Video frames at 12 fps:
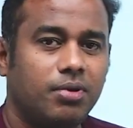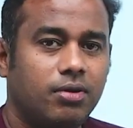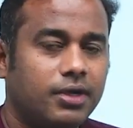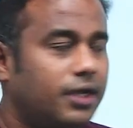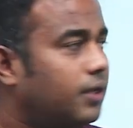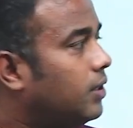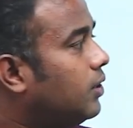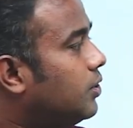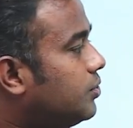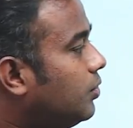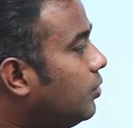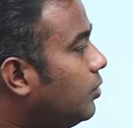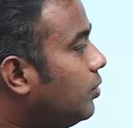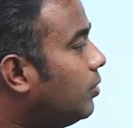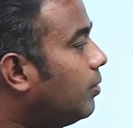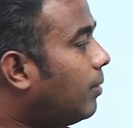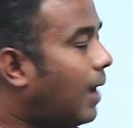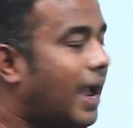Okay,
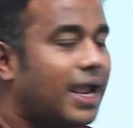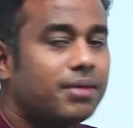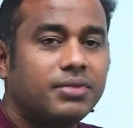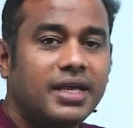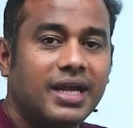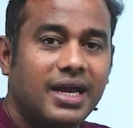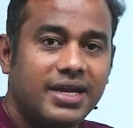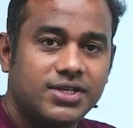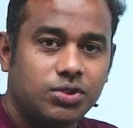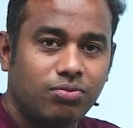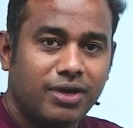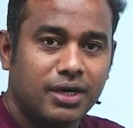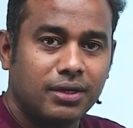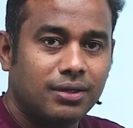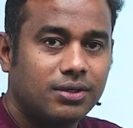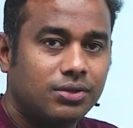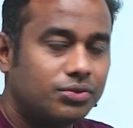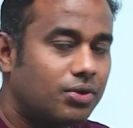so I am the eldest one.
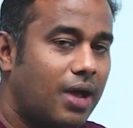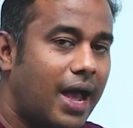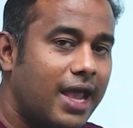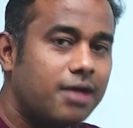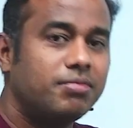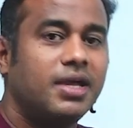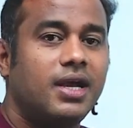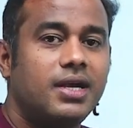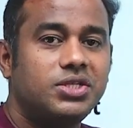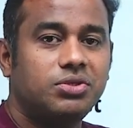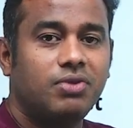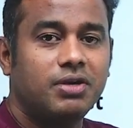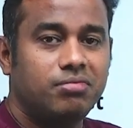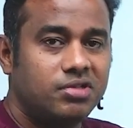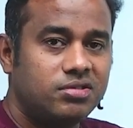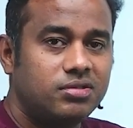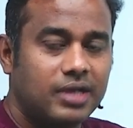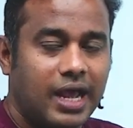So I am the eldest one
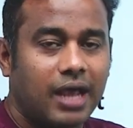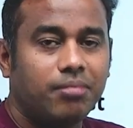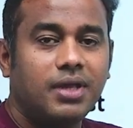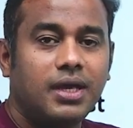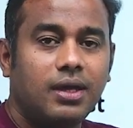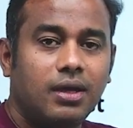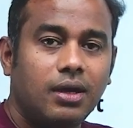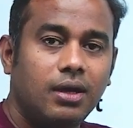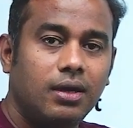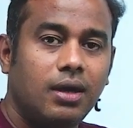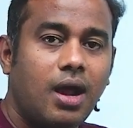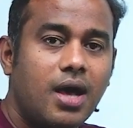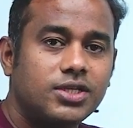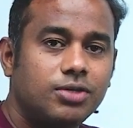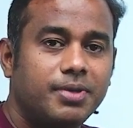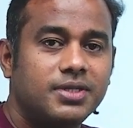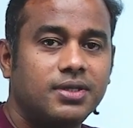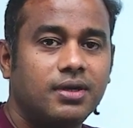means I am the last
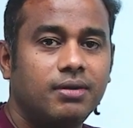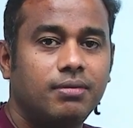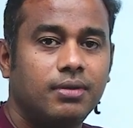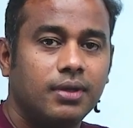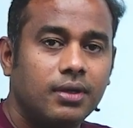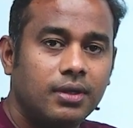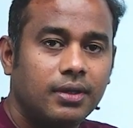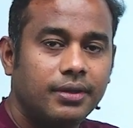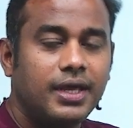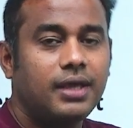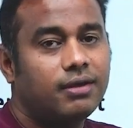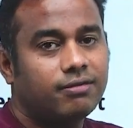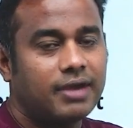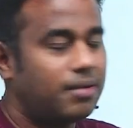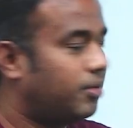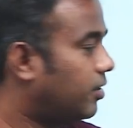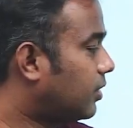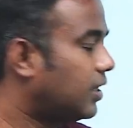person in the
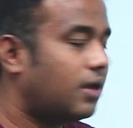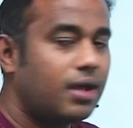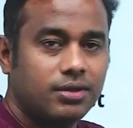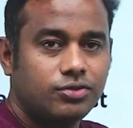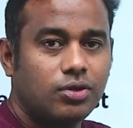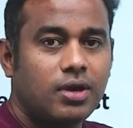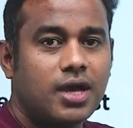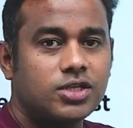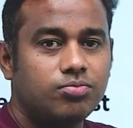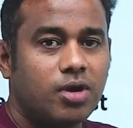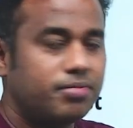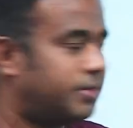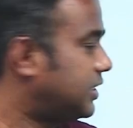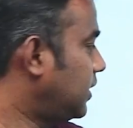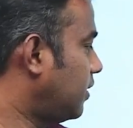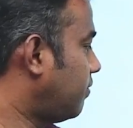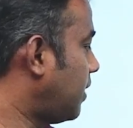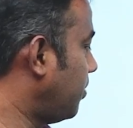family. Okay, so last one person
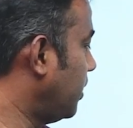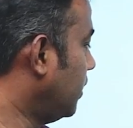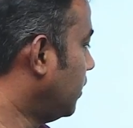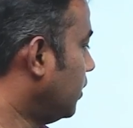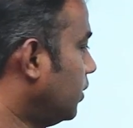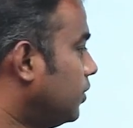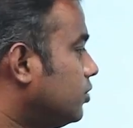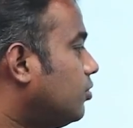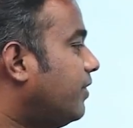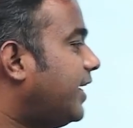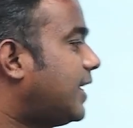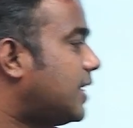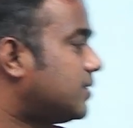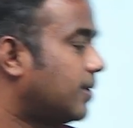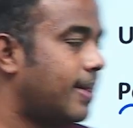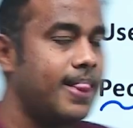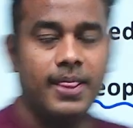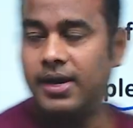in the family. So whereas
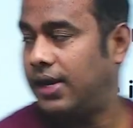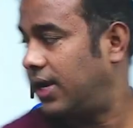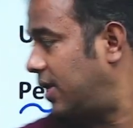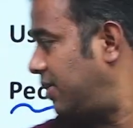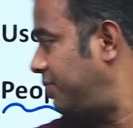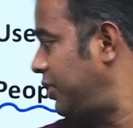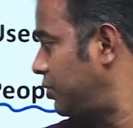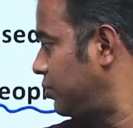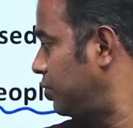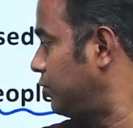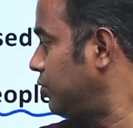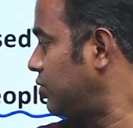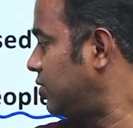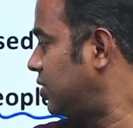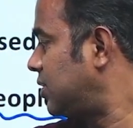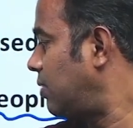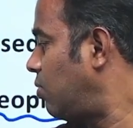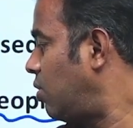when you use
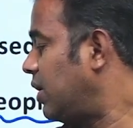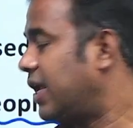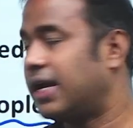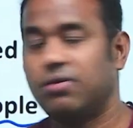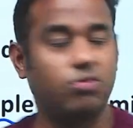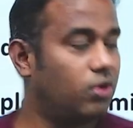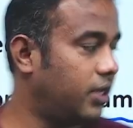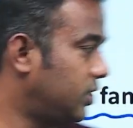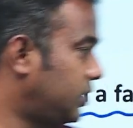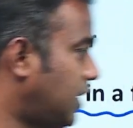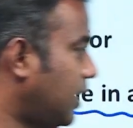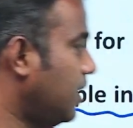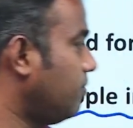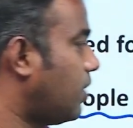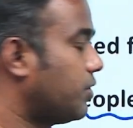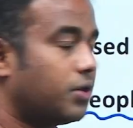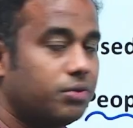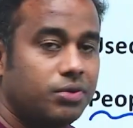this older and oldest, generally
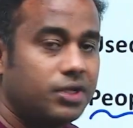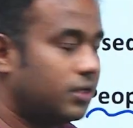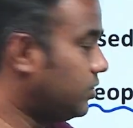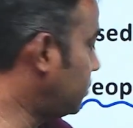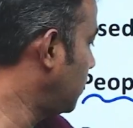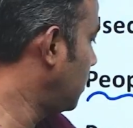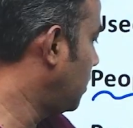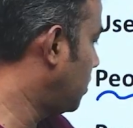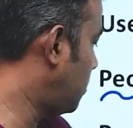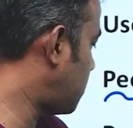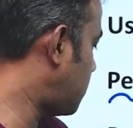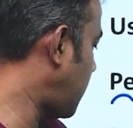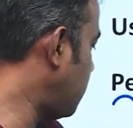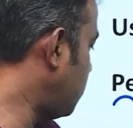what you are doing is you are trying